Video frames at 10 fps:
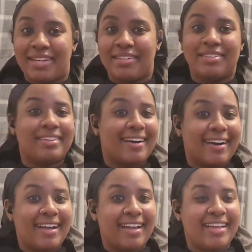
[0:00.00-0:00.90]
Hello,
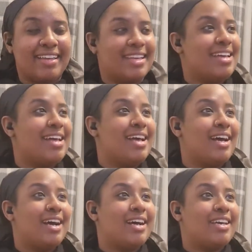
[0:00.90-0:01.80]
hi.
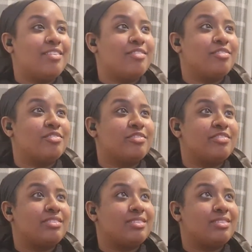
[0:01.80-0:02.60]
I have